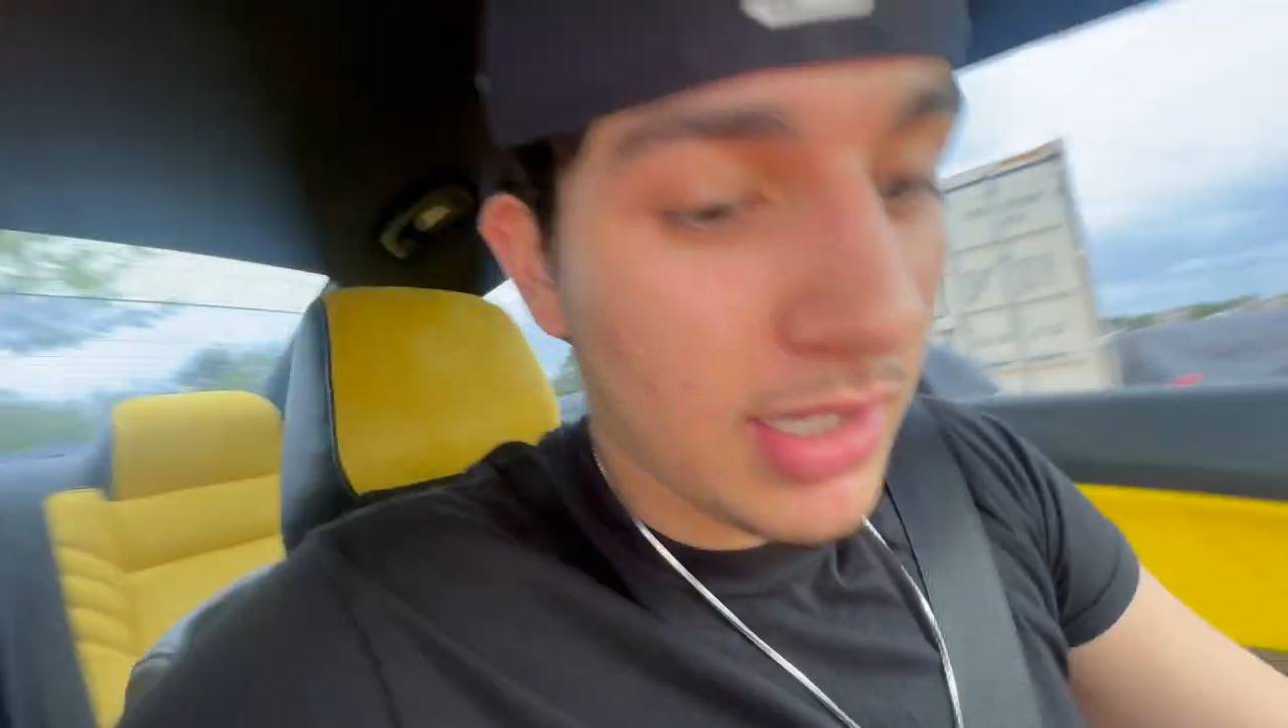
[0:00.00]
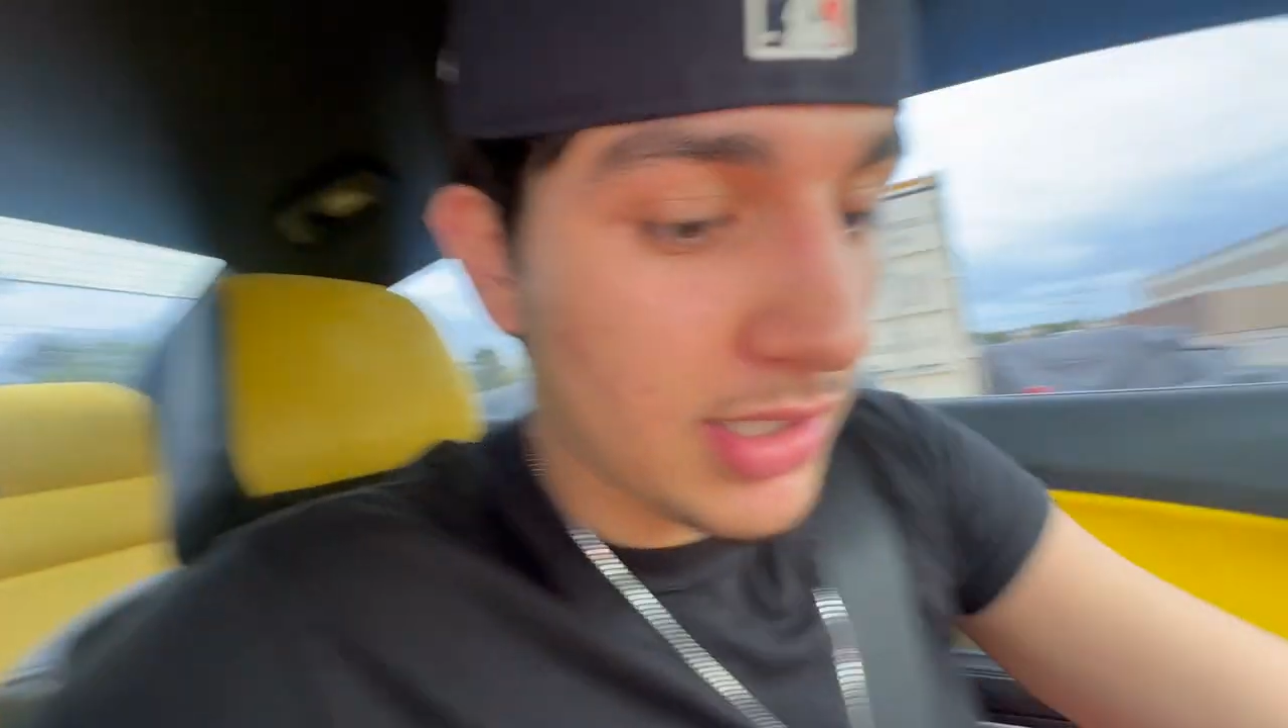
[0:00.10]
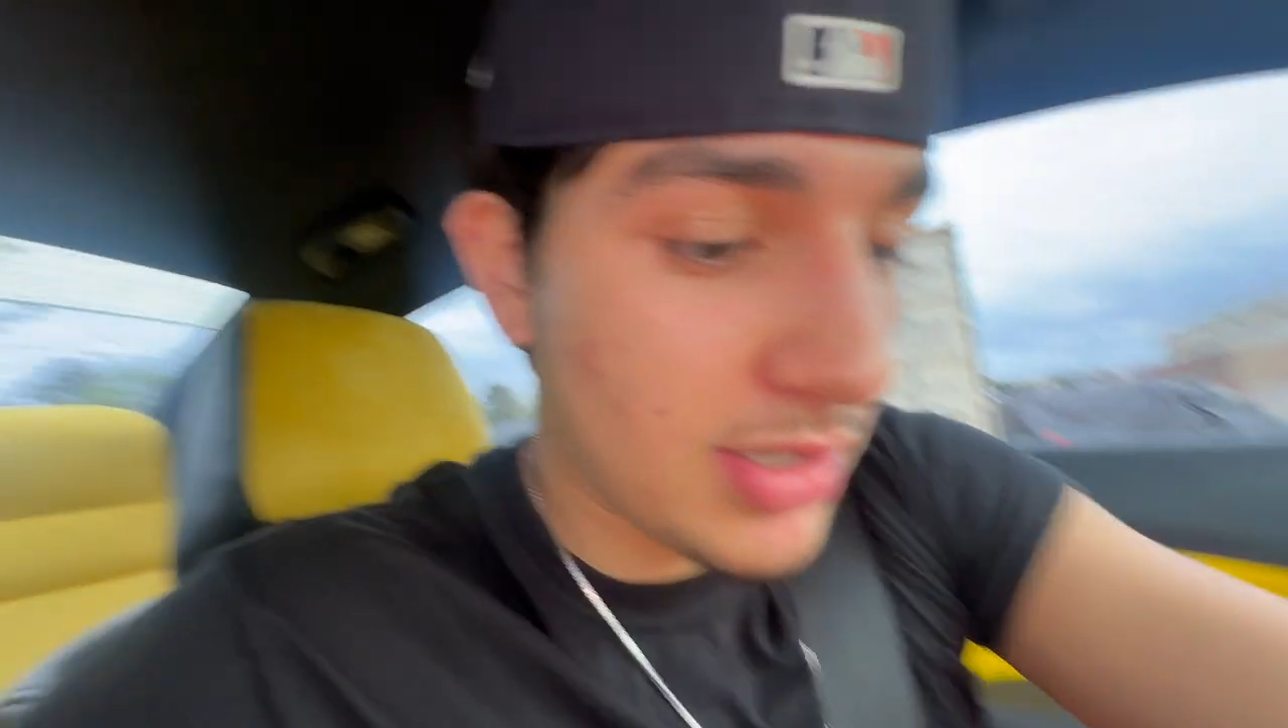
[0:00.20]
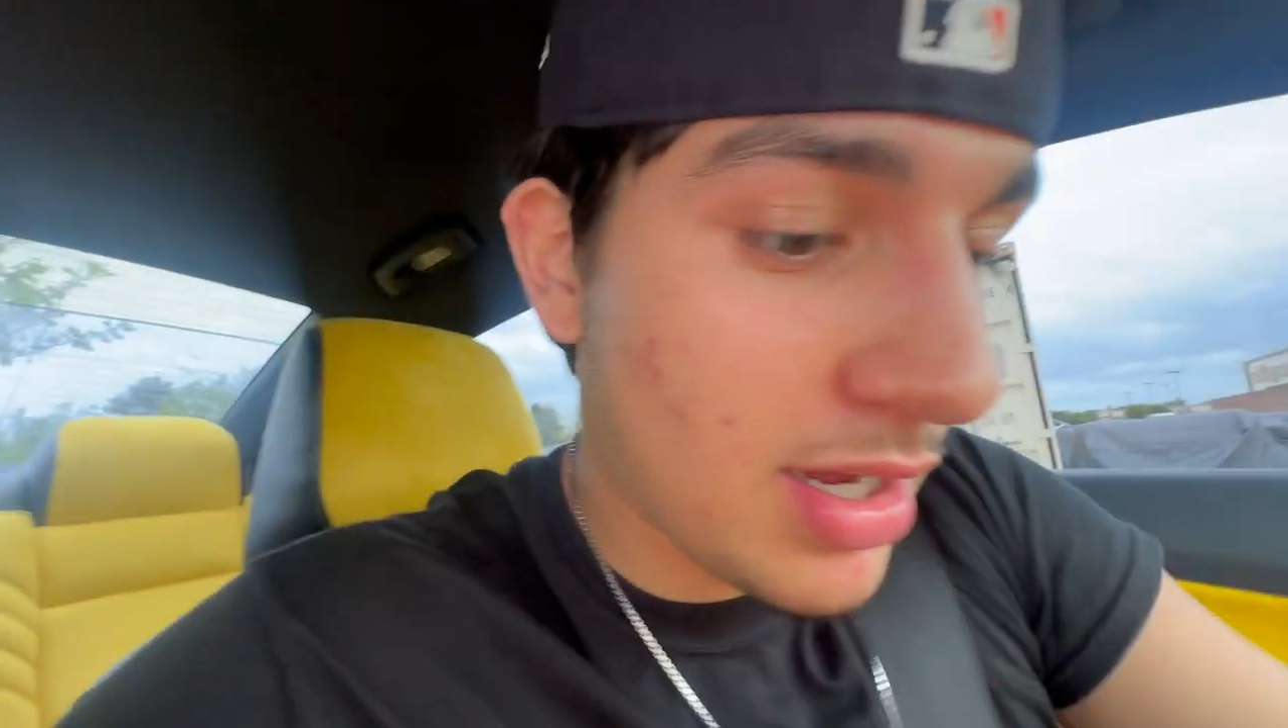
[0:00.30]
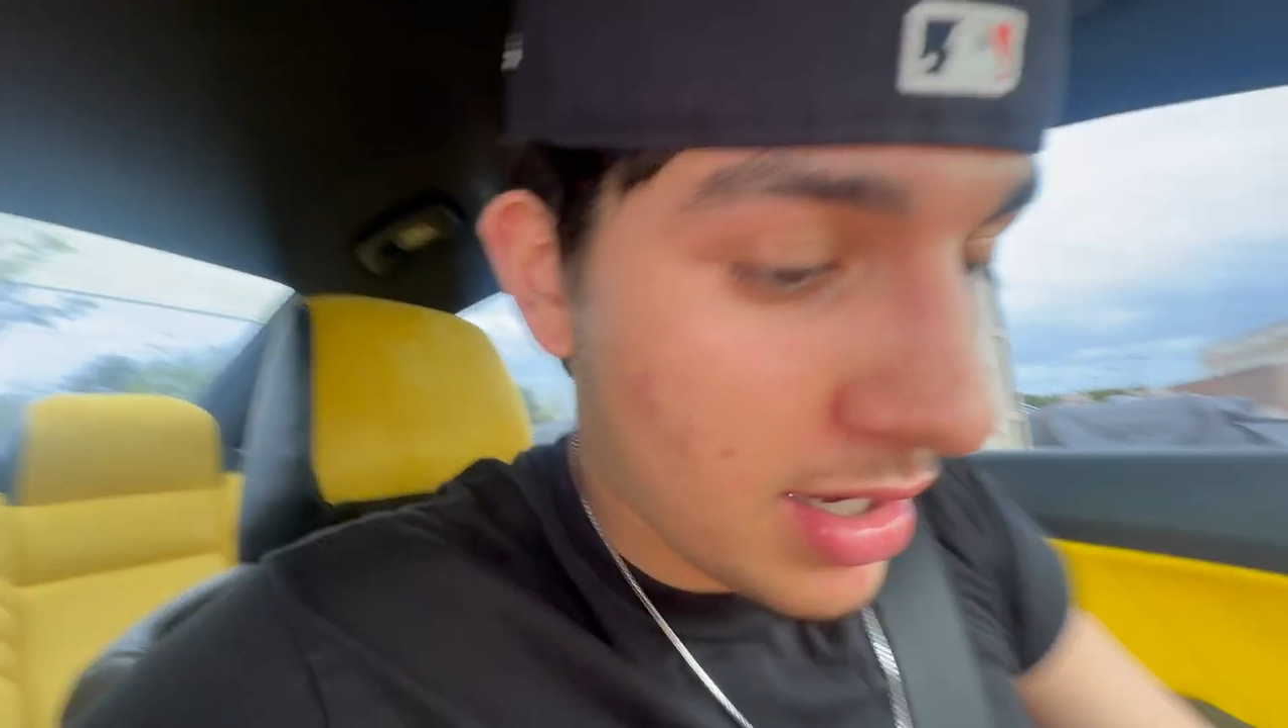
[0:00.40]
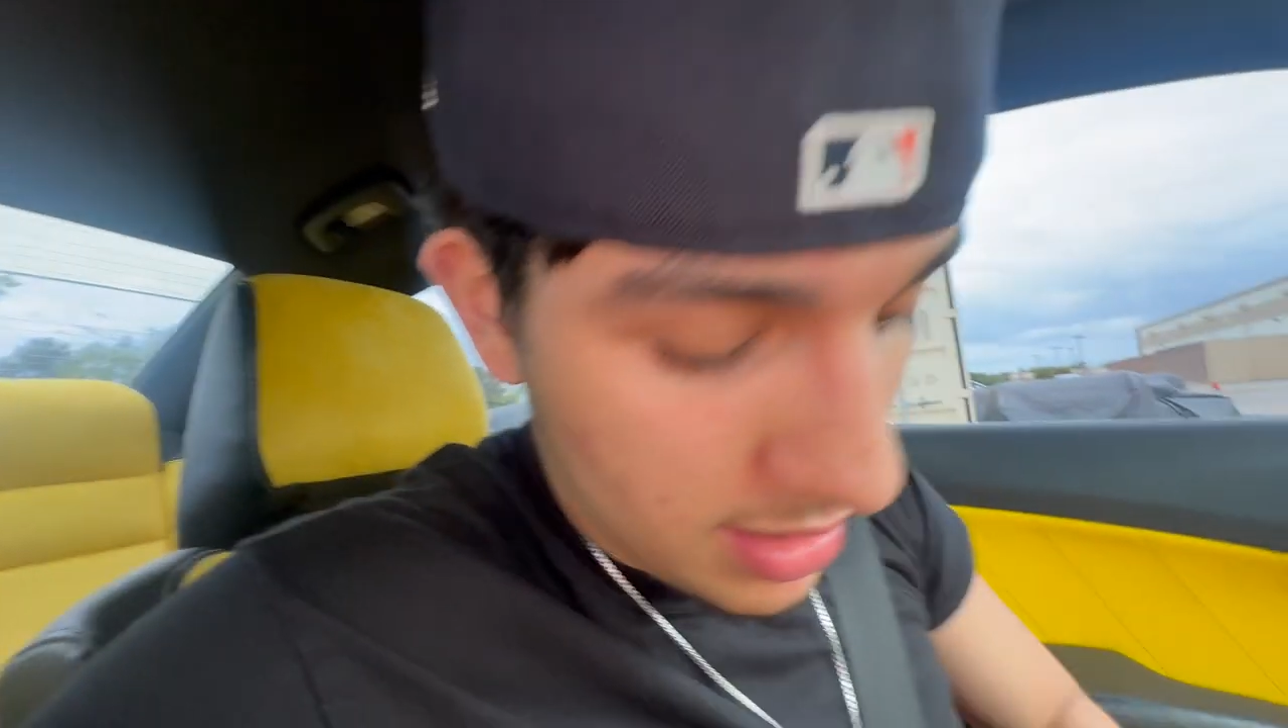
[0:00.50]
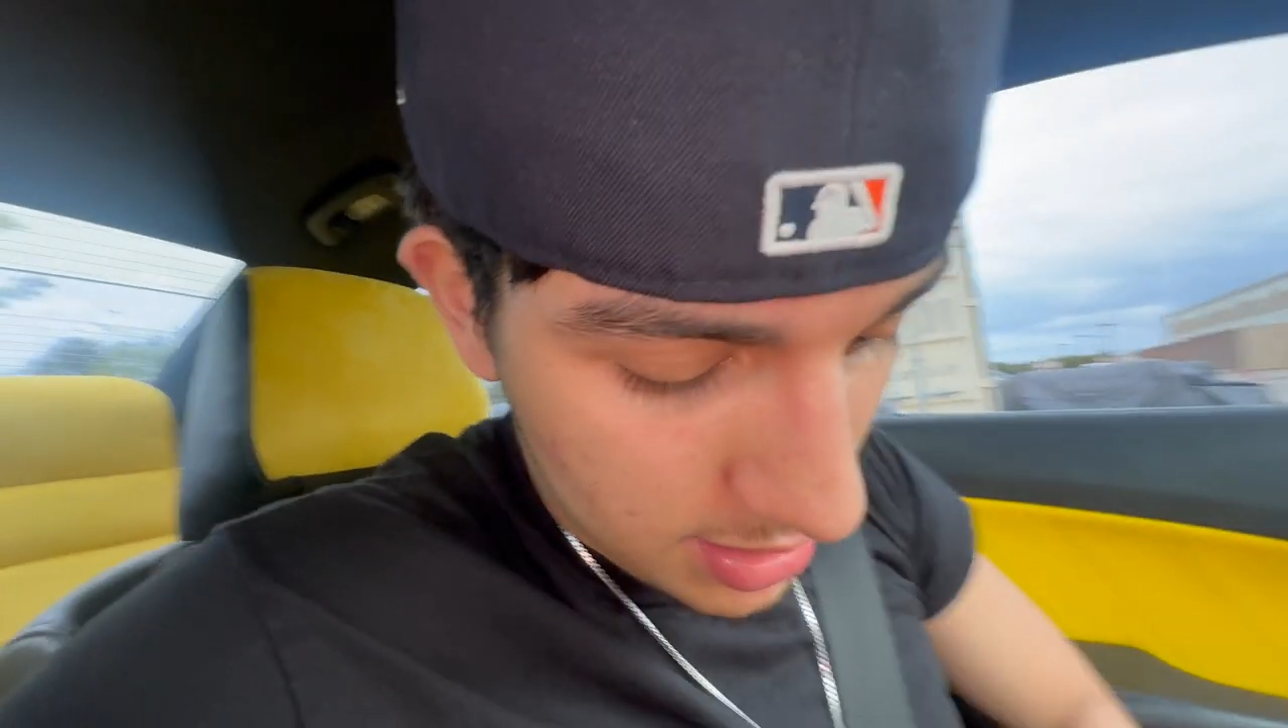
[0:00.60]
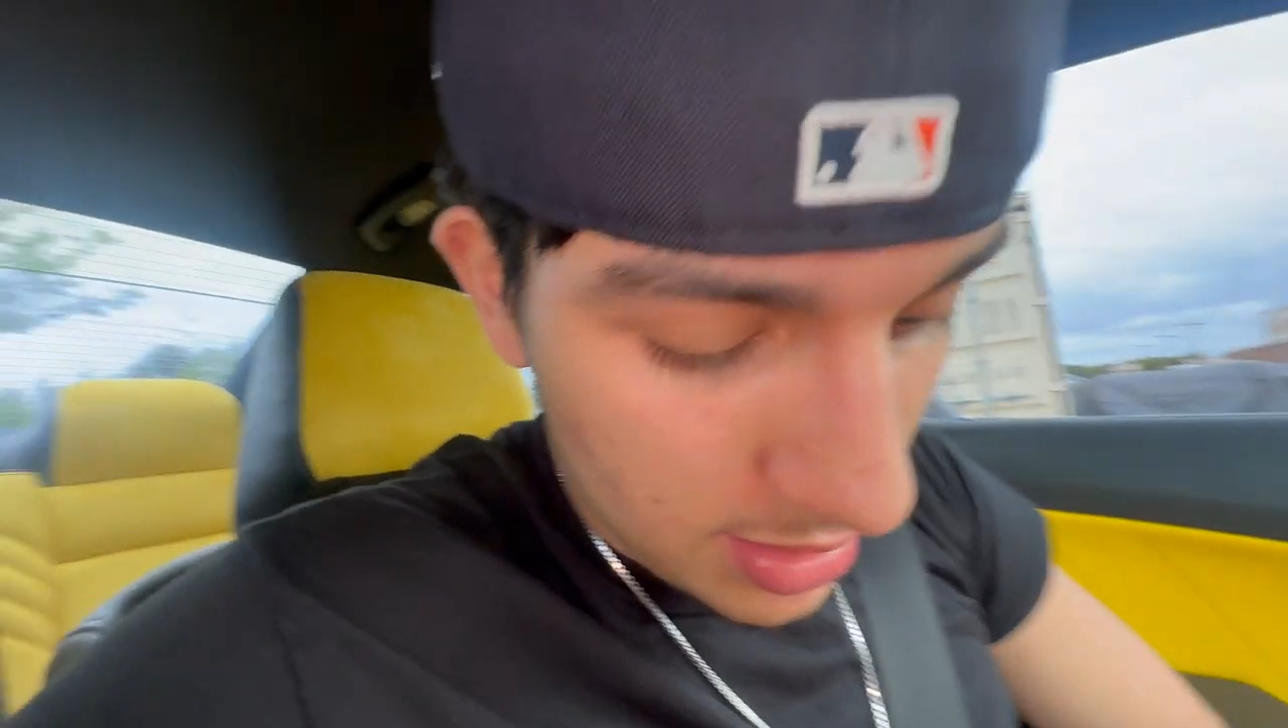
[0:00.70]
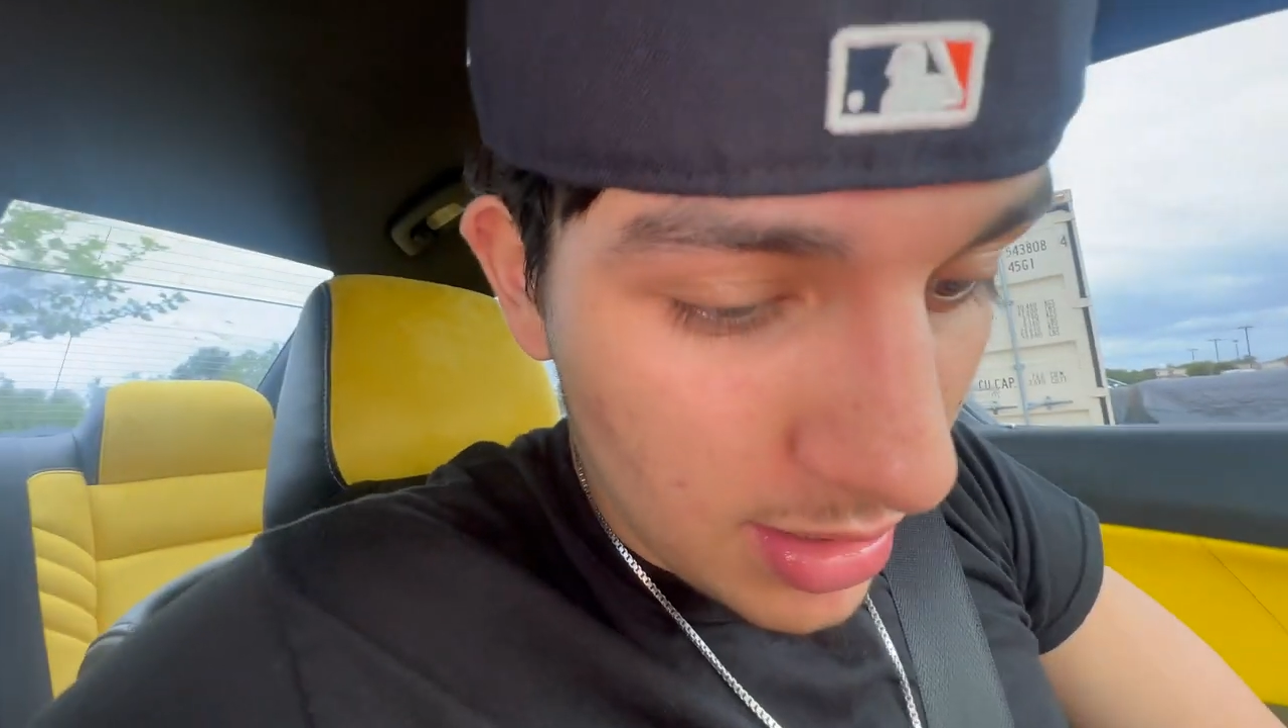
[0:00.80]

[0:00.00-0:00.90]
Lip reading: and show y'all